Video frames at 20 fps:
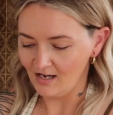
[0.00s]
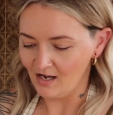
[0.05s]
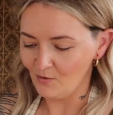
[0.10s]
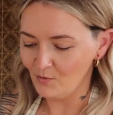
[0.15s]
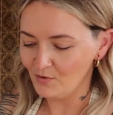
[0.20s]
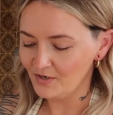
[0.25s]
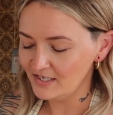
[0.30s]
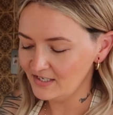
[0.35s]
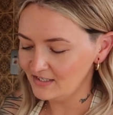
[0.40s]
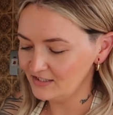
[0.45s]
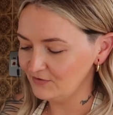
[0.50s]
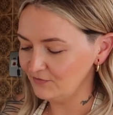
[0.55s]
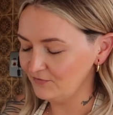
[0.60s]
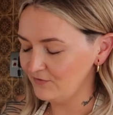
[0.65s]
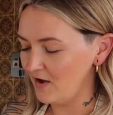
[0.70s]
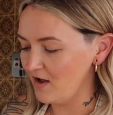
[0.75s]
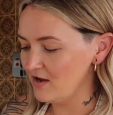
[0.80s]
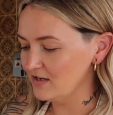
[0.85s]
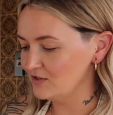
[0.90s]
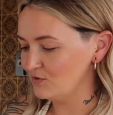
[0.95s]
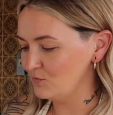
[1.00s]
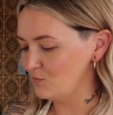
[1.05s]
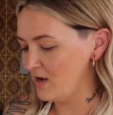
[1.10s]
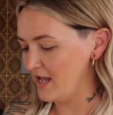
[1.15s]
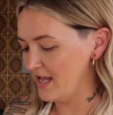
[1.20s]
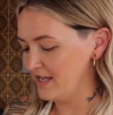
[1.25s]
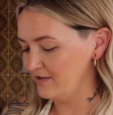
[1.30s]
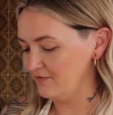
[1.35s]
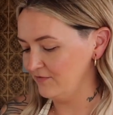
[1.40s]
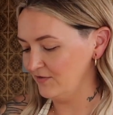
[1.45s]
I wanted to find a
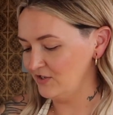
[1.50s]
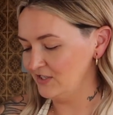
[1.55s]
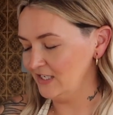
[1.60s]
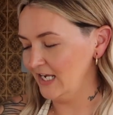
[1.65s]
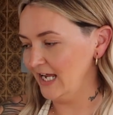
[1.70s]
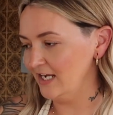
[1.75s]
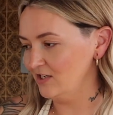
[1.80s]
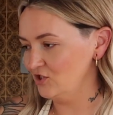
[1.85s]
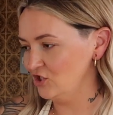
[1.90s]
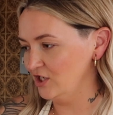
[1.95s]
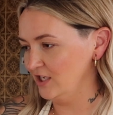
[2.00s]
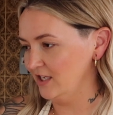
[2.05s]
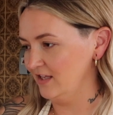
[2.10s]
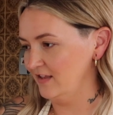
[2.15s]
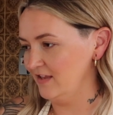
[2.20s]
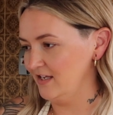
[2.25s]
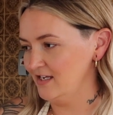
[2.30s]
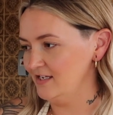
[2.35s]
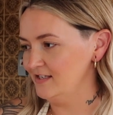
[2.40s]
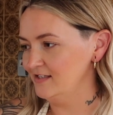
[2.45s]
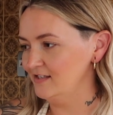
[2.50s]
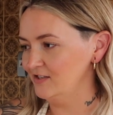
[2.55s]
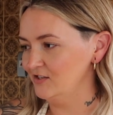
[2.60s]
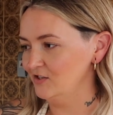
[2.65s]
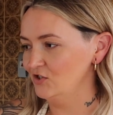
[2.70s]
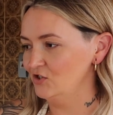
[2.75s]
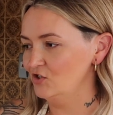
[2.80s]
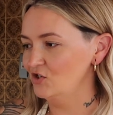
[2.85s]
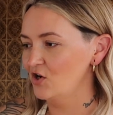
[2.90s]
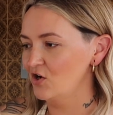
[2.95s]
way of attaching these
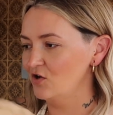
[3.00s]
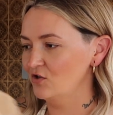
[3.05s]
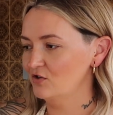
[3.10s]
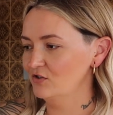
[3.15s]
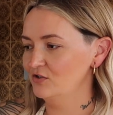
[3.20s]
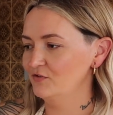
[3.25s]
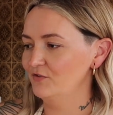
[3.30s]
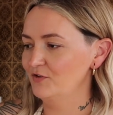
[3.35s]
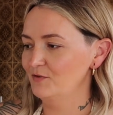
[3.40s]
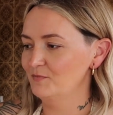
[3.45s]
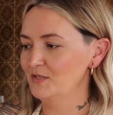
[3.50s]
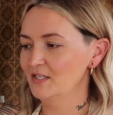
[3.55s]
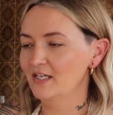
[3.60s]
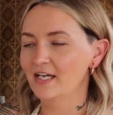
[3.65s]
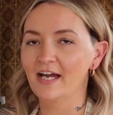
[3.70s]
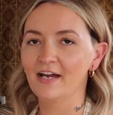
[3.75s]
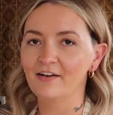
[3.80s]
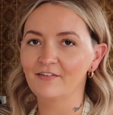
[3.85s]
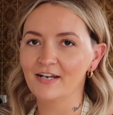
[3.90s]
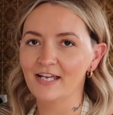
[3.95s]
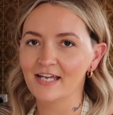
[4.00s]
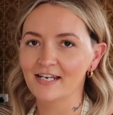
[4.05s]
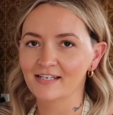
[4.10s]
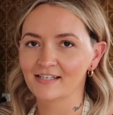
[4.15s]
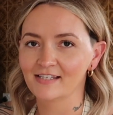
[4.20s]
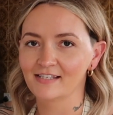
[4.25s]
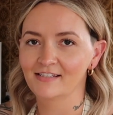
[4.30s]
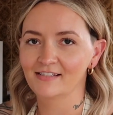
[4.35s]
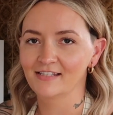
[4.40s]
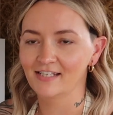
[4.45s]
to the dogs for them to carry in
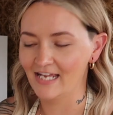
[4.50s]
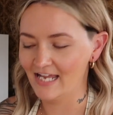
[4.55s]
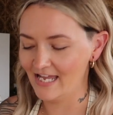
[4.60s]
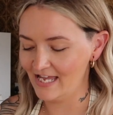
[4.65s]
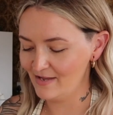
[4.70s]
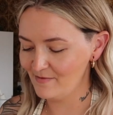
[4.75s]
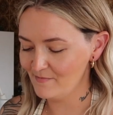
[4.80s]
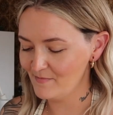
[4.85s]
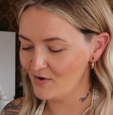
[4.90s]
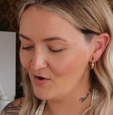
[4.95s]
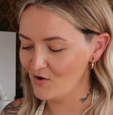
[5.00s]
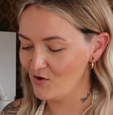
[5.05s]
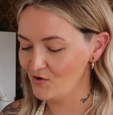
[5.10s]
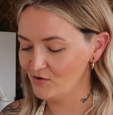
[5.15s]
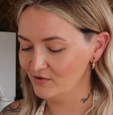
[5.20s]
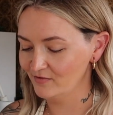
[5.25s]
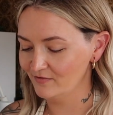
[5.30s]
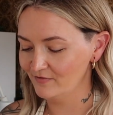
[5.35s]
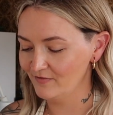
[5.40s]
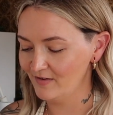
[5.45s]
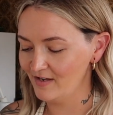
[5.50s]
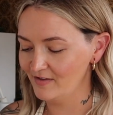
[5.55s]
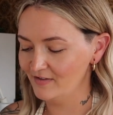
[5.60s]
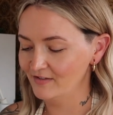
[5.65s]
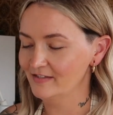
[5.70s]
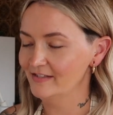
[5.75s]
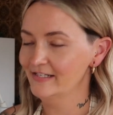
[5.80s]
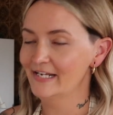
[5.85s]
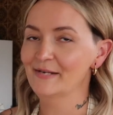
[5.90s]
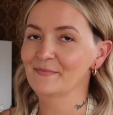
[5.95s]
to him on
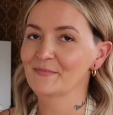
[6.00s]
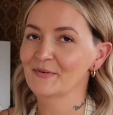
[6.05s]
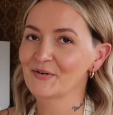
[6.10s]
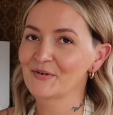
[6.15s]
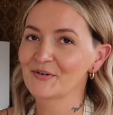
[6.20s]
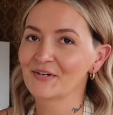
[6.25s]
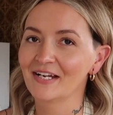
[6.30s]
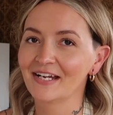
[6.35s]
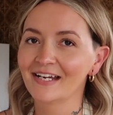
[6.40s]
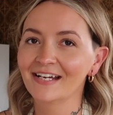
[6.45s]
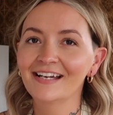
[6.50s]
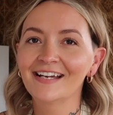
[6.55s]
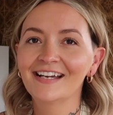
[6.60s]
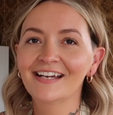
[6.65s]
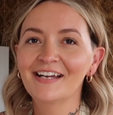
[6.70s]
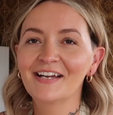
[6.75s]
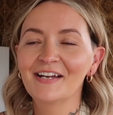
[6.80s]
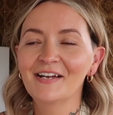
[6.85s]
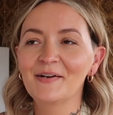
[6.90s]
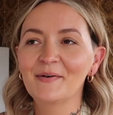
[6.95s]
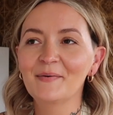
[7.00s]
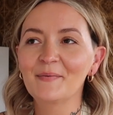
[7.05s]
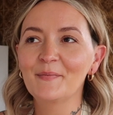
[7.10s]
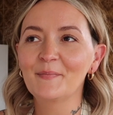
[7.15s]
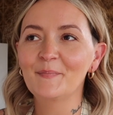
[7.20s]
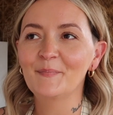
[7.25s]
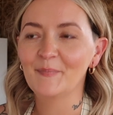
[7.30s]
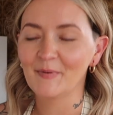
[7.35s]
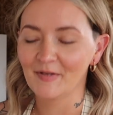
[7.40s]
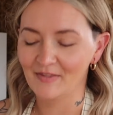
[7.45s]
Father's Day morning.
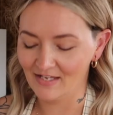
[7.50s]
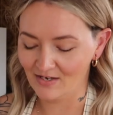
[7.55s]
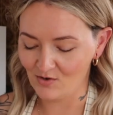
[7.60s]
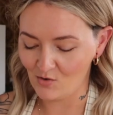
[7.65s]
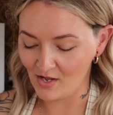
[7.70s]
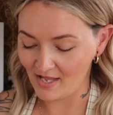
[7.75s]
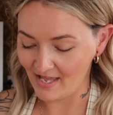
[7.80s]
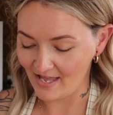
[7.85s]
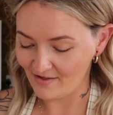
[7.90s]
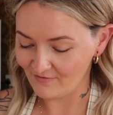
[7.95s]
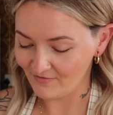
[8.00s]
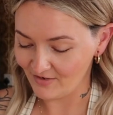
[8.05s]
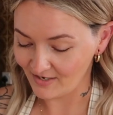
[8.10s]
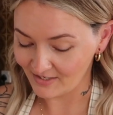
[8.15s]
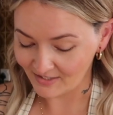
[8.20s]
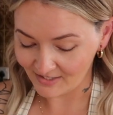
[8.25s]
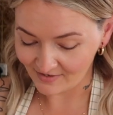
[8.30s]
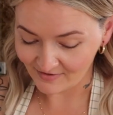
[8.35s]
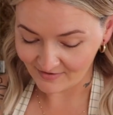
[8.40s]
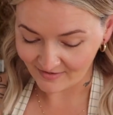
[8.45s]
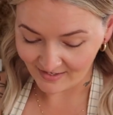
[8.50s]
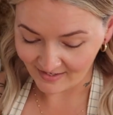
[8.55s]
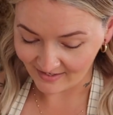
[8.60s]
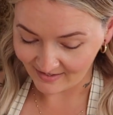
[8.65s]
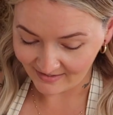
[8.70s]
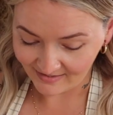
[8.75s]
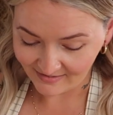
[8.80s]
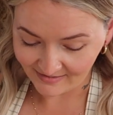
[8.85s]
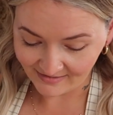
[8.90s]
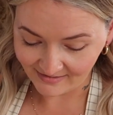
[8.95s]
But they're quite heavy. I don't
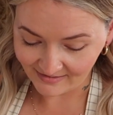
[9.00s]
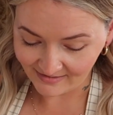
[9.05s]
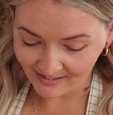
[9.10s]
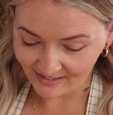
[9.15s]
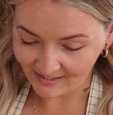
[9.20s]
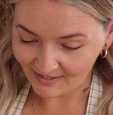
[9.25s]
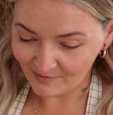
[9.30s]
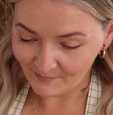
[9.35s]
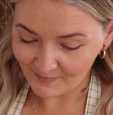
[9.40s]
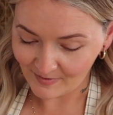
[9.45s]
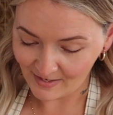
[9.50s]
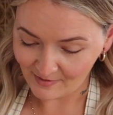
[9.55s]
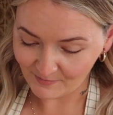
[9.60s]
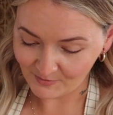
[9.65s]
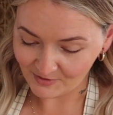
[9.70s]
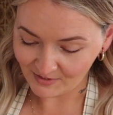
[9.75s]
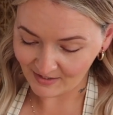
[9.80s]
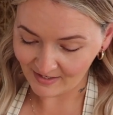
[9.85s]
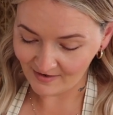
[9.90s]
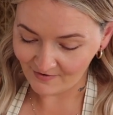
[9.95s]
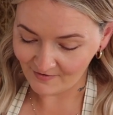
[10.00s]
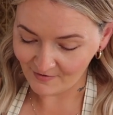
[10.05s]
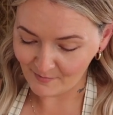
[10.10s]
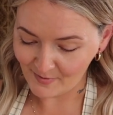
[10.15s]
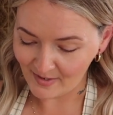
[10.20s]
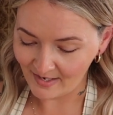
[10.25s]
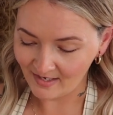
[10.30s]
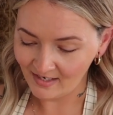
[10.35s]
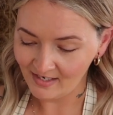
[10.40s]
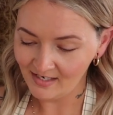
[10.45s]
think they're going to be able to carry them
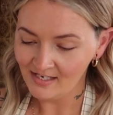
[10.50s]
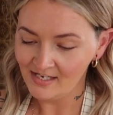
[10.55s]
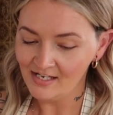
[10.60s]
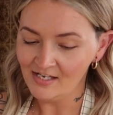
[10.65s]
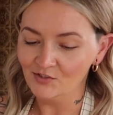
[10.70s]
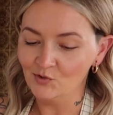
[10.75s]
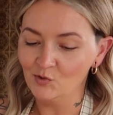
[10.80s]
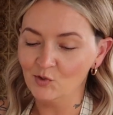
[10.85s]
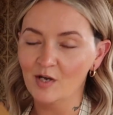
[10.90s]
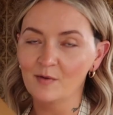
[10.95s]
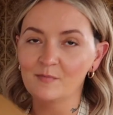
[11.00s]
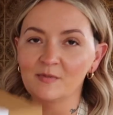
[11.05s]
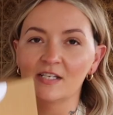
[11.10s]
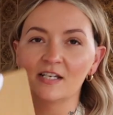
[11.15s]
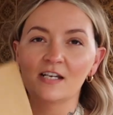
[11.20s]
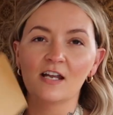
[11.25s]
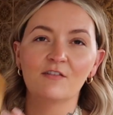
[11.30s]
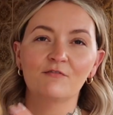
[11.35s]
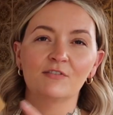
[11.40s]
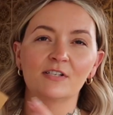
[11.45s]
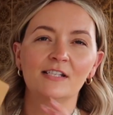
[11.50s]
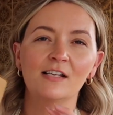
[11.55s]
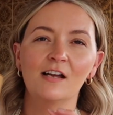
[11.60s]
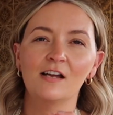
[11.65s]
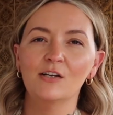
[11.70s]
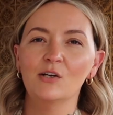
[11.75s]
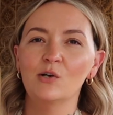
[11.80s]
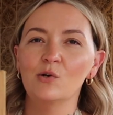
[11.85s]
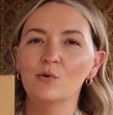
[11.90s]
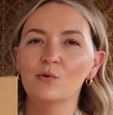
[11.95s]
in. So it comes in
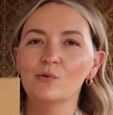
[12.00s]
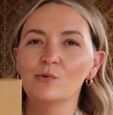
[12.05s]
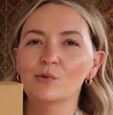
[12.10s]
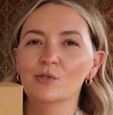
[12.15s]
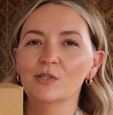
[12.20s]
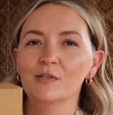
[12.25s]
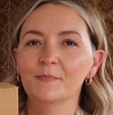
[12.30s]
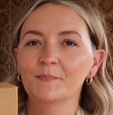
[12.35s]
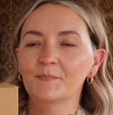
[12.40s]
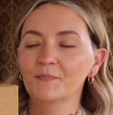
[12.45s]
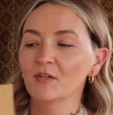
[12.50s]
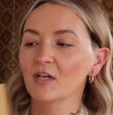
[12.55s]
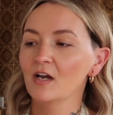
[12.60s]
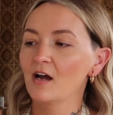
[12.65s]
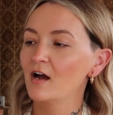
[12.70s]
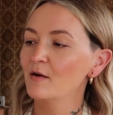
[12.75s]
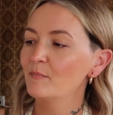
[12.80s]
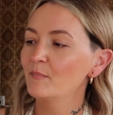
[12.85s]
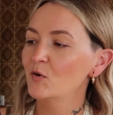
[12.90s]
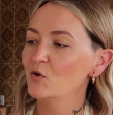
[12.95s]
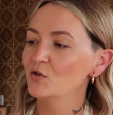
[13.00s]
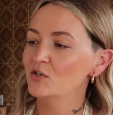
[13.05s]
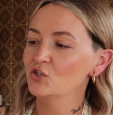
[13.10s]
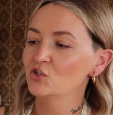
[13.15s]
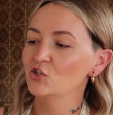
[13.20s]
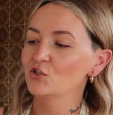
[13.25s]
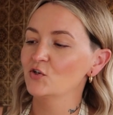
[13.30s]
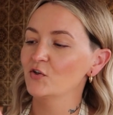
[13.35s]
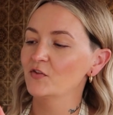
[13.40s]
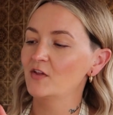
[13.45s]
recycled cardboard, and
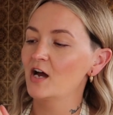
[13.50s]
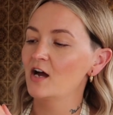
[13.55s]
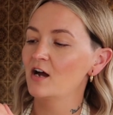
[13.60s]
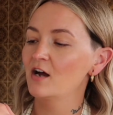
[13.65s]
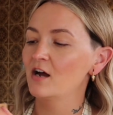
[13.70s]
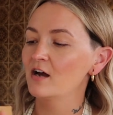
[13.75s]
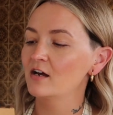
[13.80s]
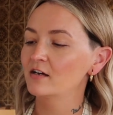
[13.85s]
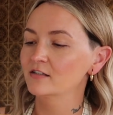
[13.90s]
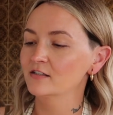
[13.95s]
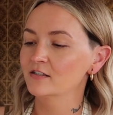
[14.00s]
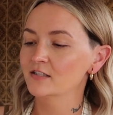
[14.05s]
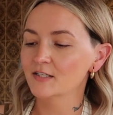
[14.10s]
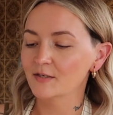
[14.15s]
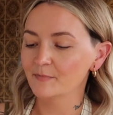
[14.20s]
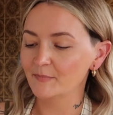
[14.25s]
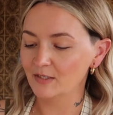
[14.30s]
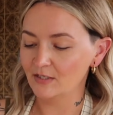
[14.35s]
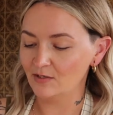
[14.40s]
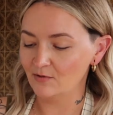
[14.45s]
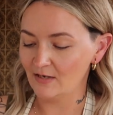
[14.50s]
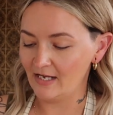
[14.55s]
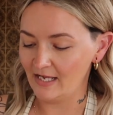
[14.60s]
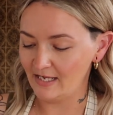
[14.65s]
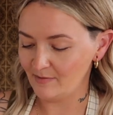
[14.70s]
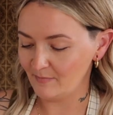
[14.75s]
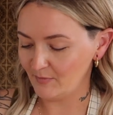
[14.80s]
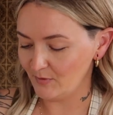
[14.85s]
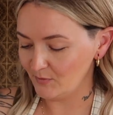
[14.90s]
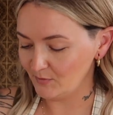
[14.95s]
it's just got the R and W
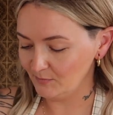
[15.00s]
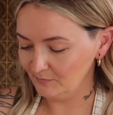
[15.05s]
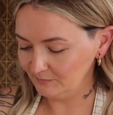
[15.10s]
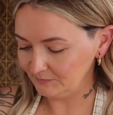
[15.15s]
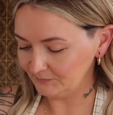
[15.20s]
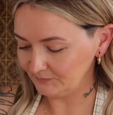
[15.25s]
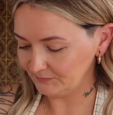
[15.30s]
label.